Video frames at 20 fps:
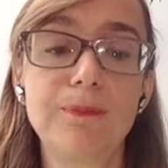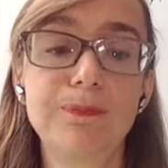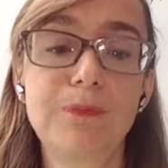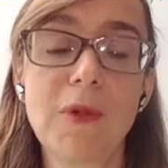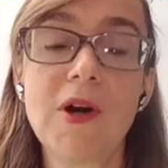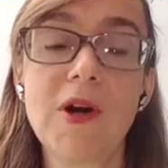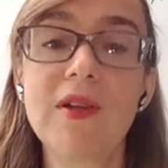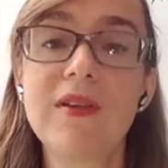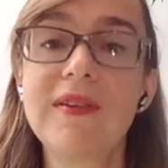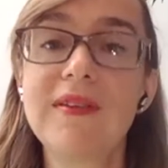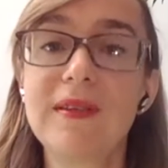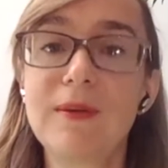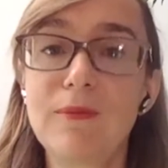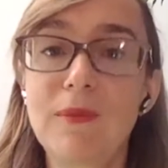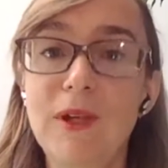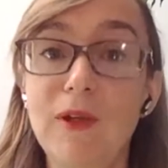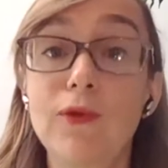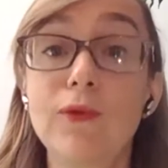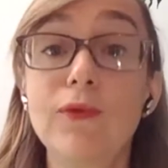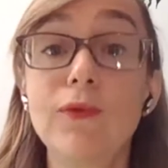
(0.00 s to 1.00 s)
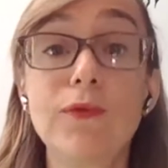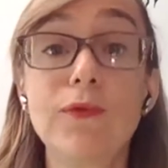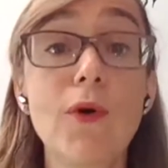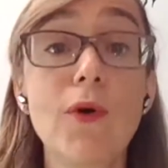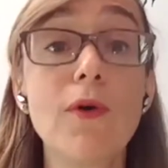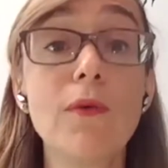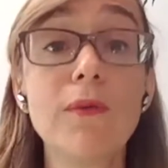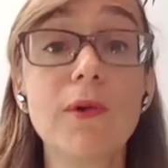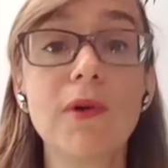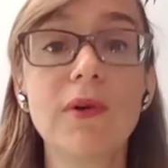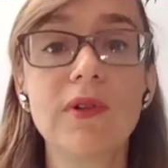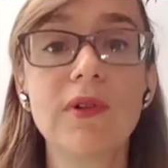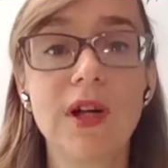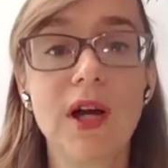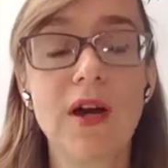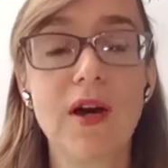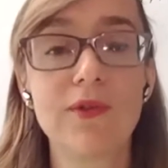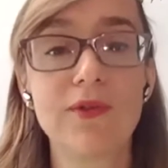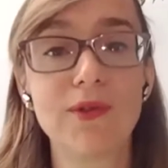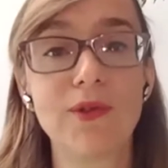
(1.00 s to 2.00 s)
participate to formal
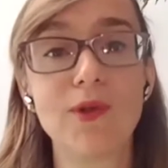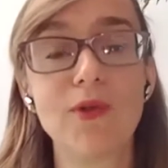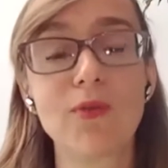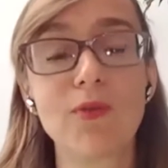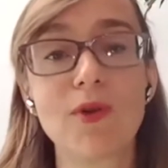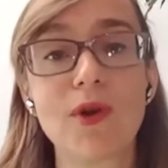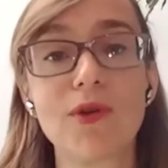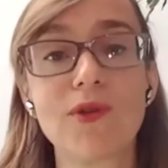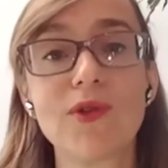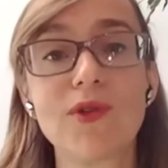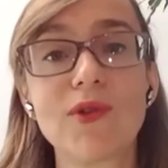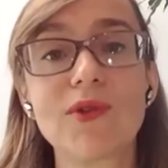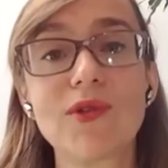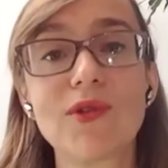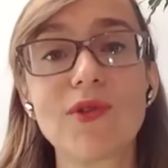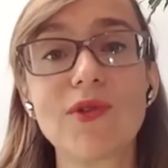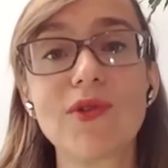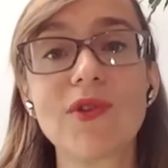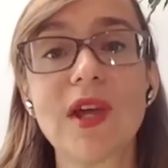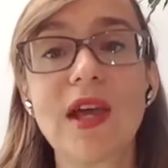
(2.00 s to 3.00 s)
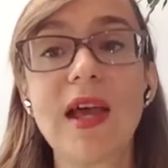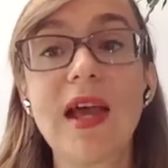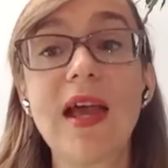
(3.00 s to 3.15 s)
governance processes